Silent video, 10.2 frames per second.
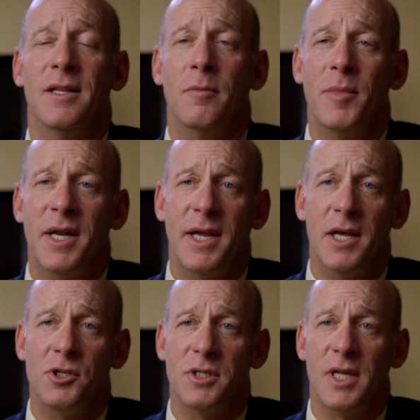
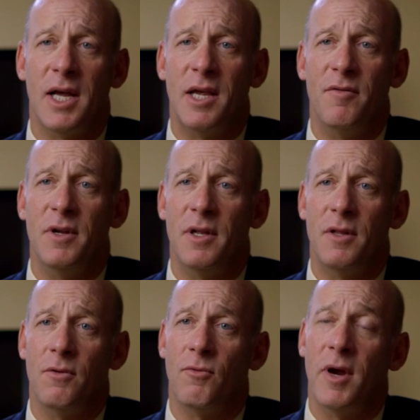Medication is not given
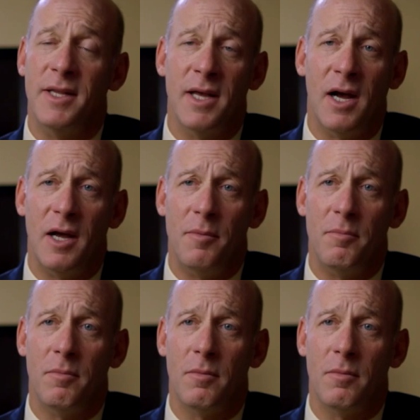at the right time.